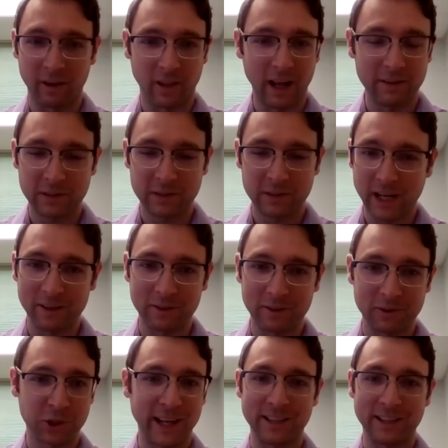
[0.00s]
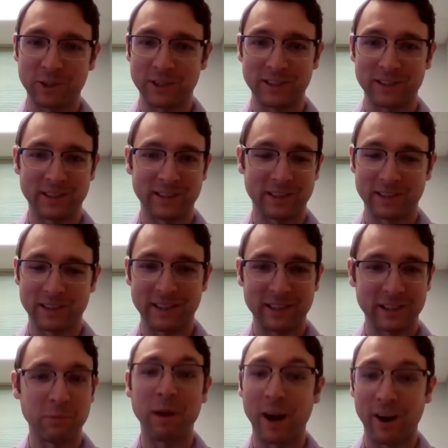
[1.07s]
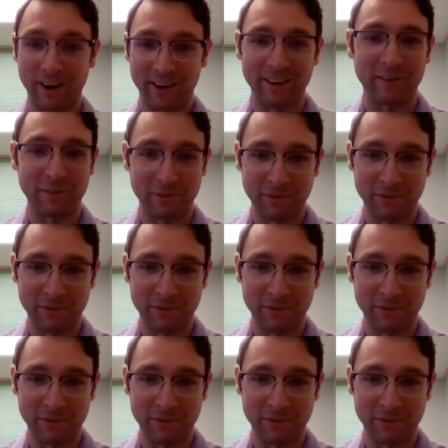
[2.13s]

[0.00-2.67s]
Lifestyle change is imperative.